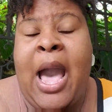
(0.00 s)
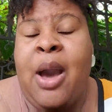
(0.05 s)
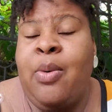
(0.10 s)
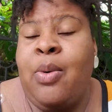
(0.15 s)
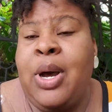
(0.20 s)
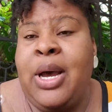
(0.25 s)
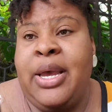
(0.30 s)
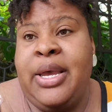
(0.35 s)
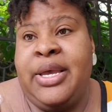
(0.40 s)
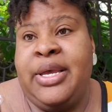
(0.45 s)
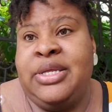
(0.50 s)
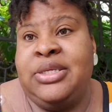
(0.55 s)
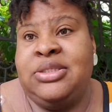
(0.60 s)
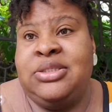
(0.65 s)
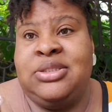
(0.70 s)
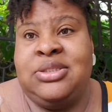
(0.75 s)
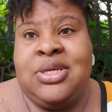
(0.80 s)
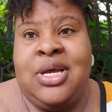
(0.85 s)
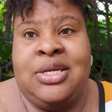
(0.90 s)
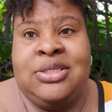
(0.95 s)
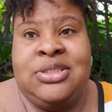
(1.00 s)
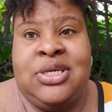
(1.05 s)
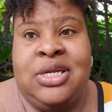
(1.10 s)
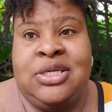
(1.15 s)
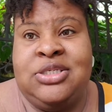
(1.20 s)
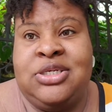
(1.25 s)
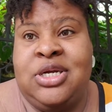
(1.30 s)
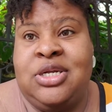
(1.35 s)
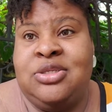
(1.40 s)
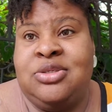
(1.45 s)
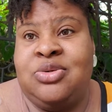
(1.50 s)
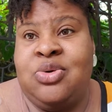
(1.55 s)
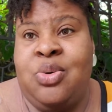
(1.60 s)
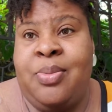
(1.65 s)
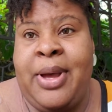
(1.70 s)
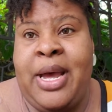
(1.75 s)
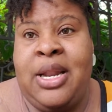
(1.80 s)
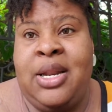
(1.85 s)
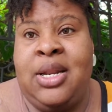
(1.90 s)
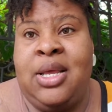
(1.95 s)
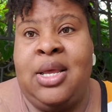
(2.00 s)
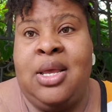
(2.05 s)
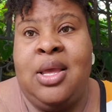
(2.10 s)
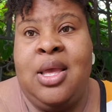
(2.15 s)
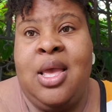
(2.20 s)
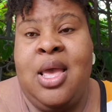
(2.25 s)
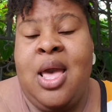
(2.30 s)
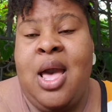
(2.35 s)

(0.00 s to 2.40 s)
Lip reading: want his attention so badly,